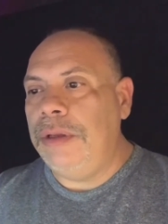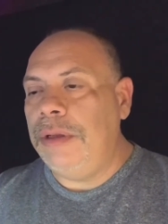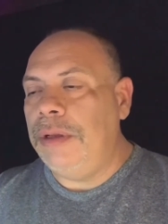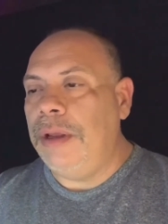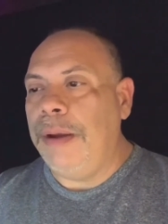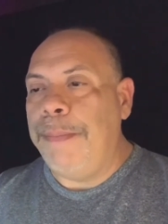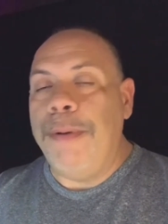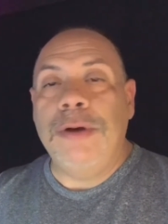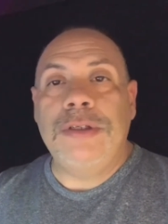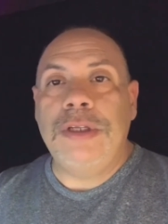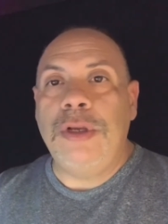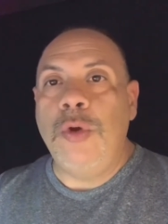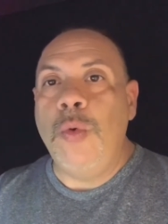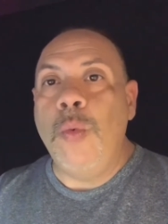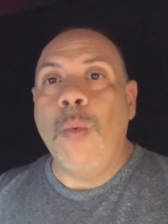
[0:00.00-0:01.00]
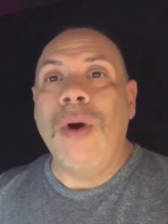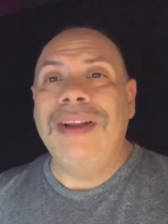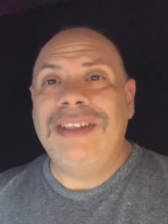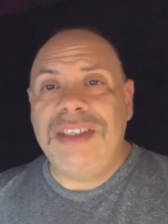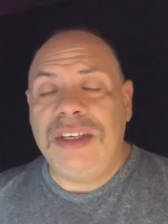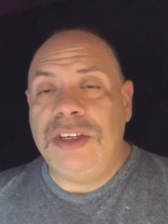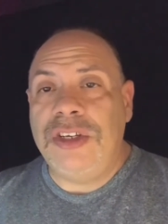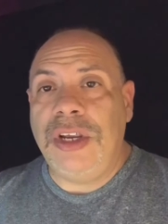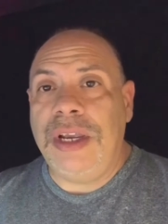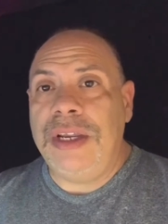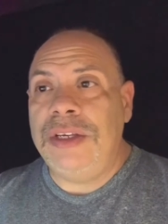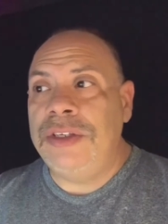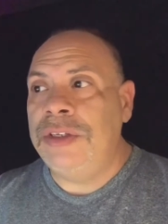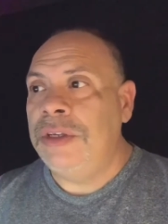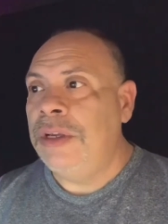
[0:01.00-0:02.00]
person who wants to
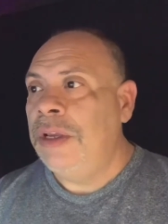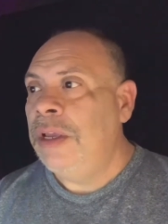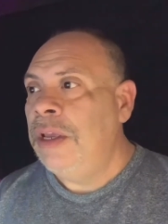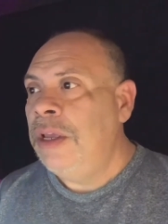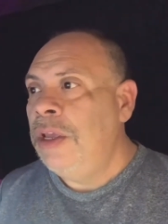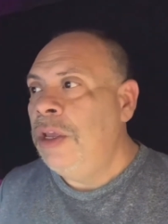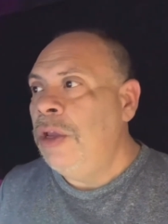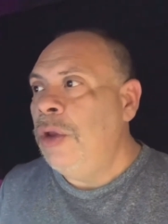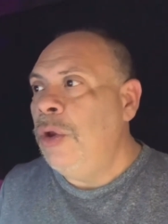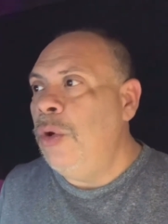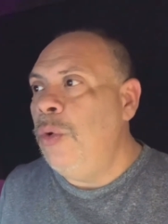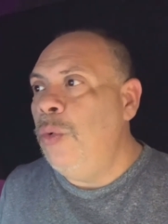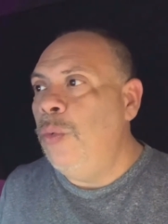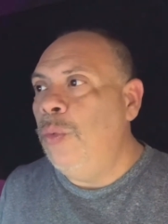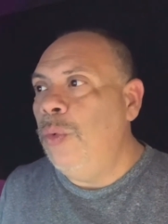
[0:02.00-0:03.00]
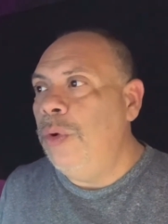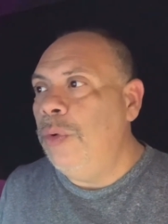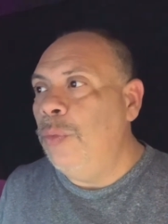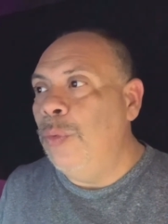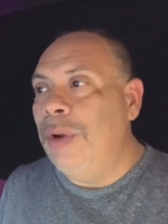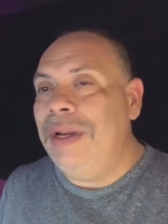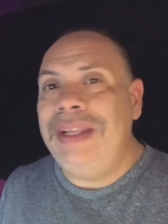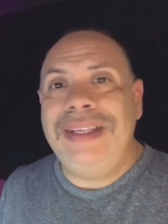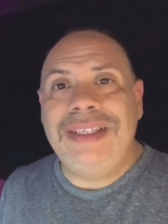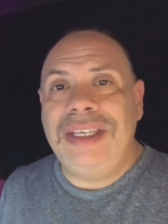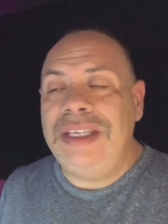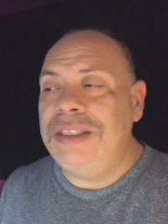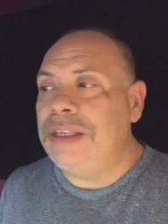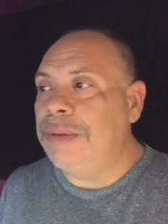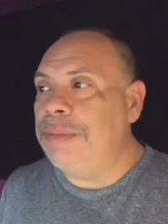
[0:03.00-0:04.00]
change, who really
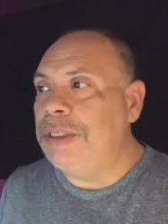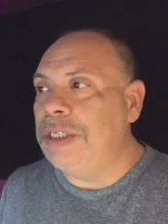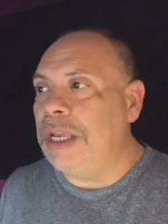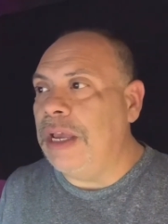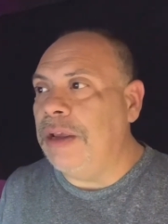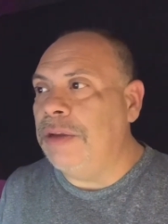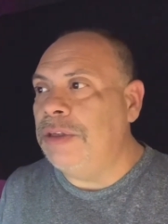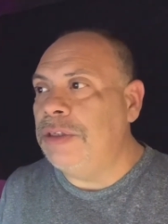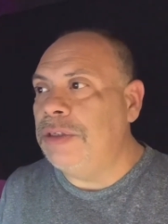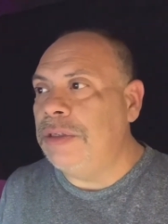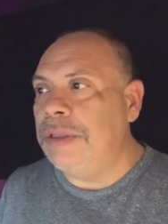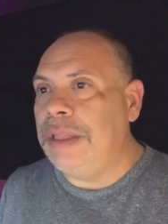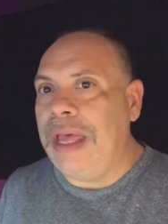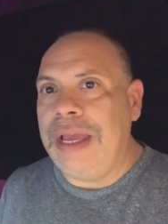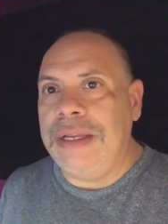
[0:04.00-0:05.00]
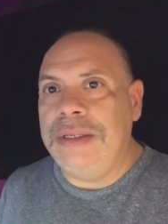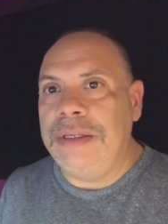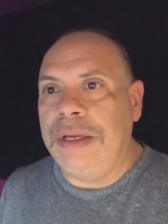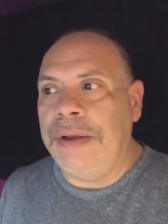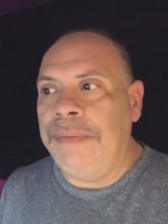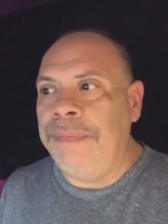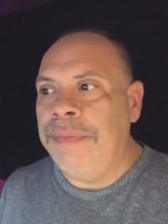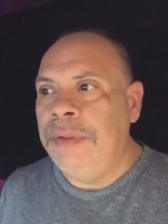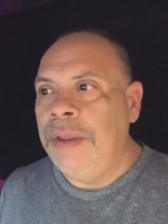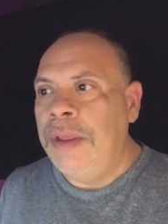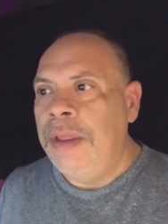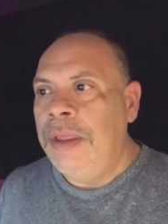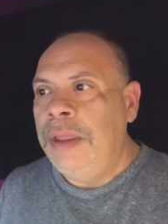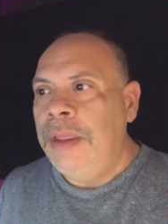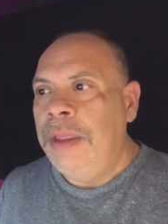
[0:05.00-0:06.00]
sees themselves, that
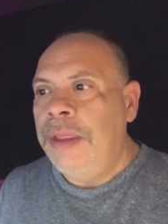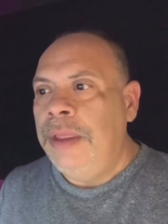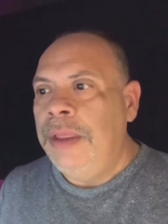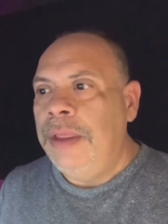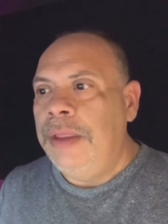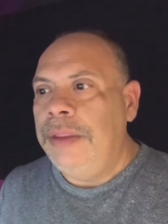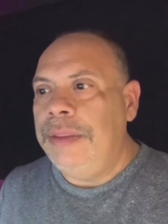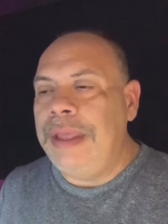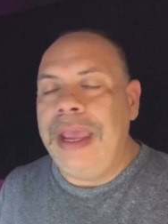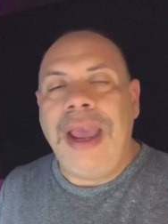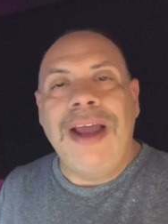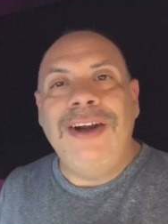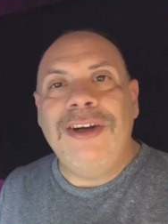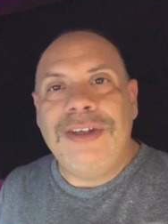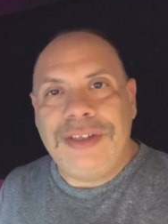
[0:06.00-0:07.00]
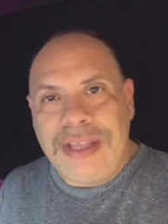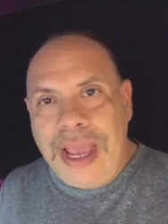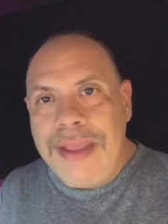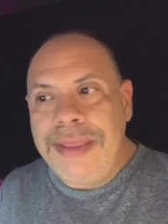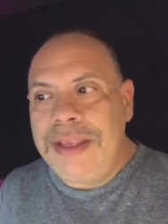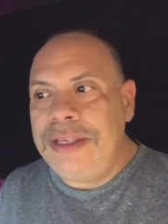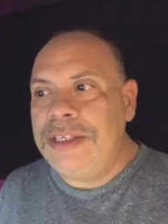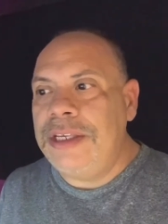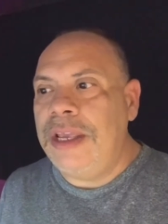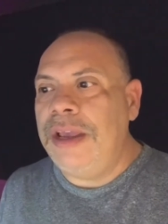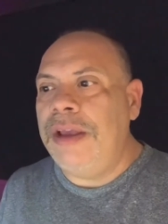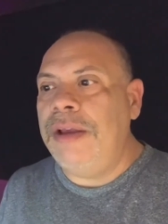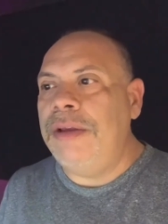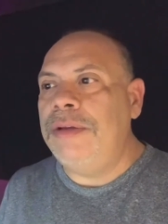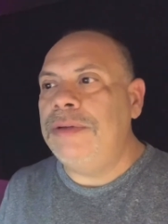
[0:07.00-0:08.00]
they understand
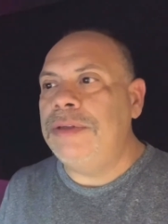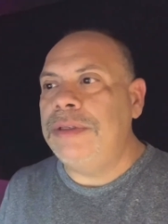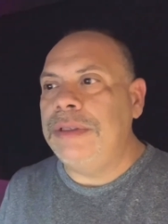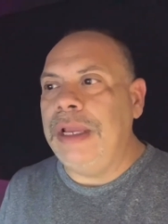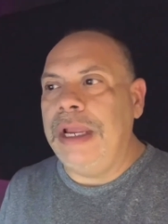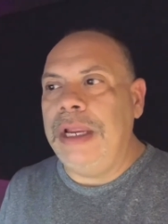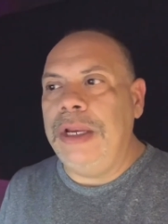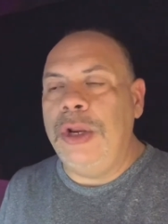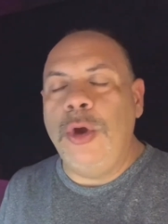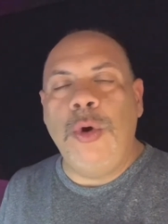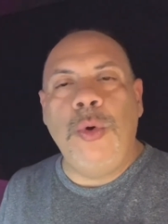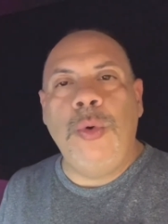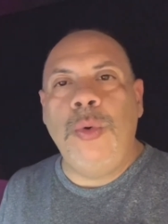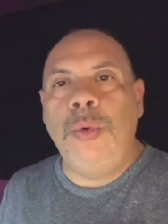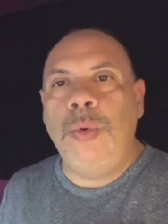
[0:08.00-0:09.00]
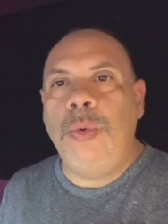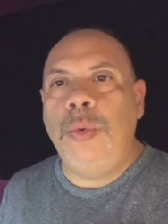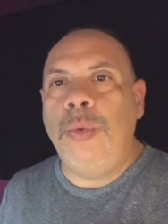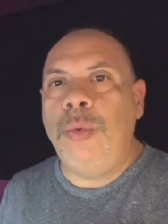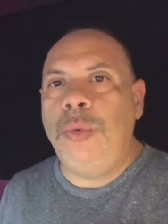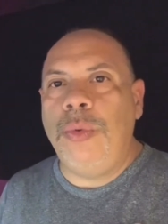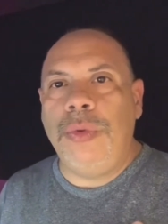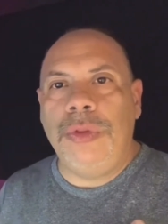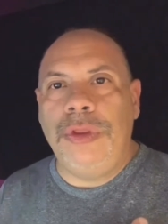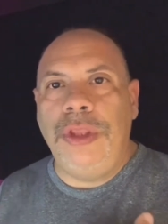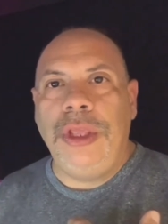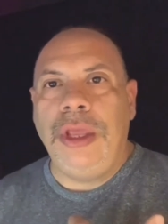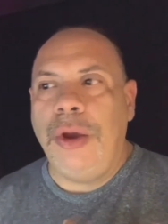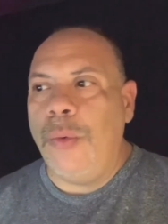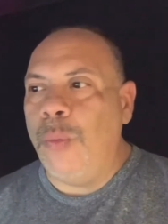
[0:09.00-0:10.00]
themselves, they know
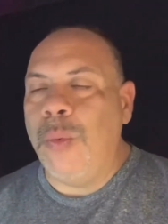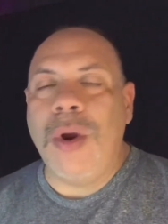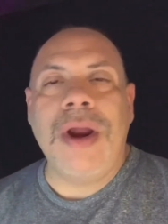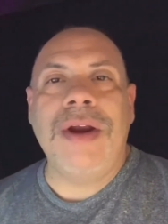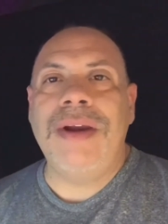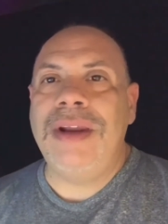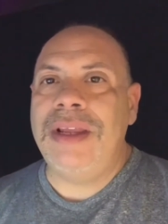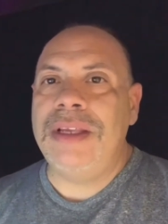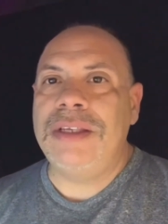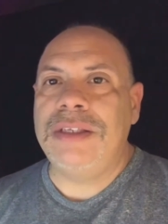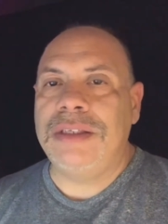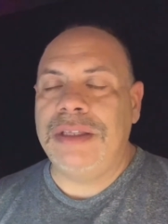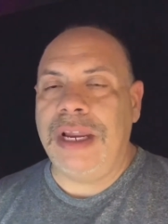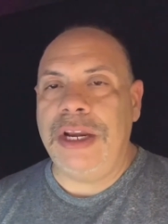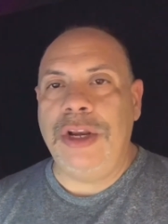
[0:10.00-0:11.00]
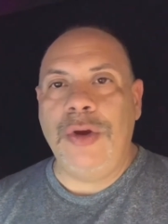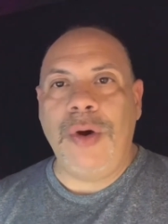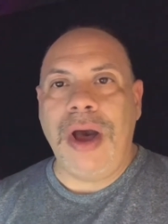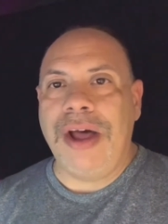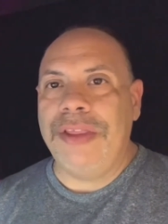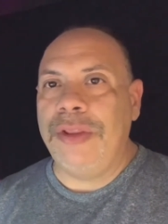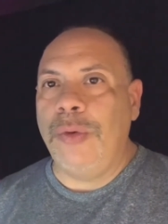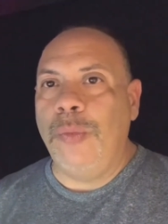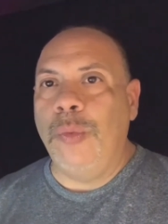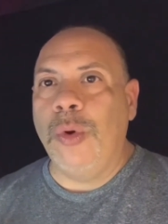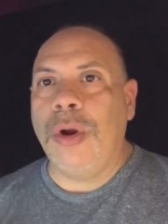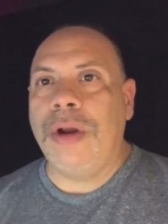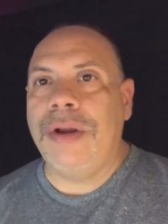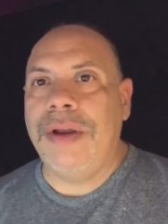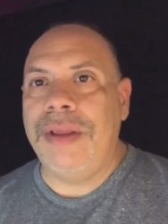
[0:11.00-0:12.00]
the awareness, they know how to
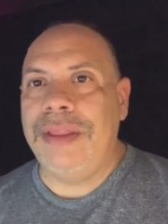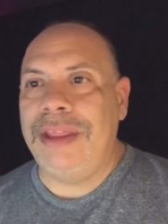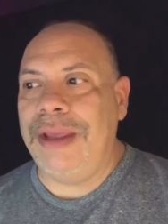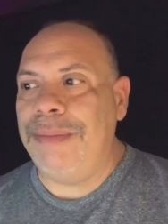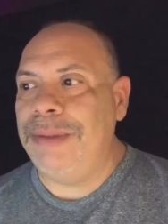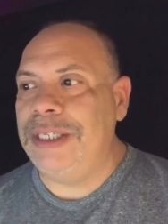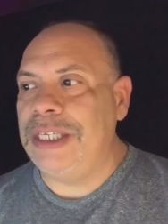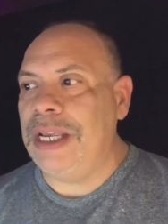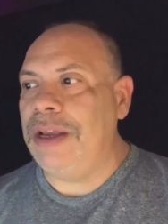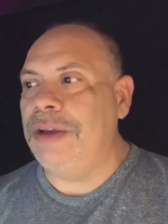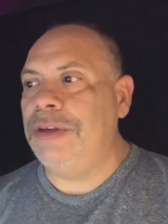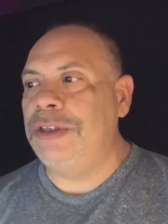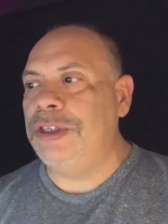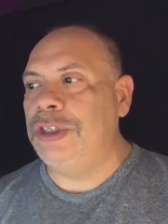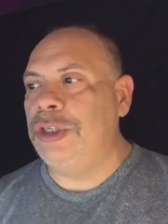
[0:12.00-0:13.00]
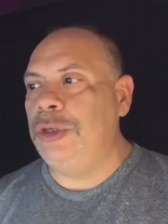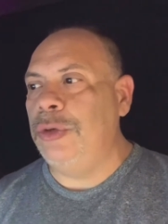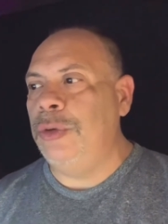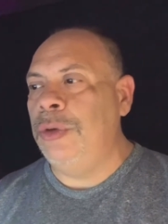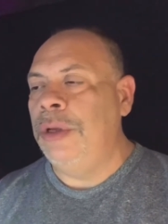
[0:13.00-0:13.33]
work themselves to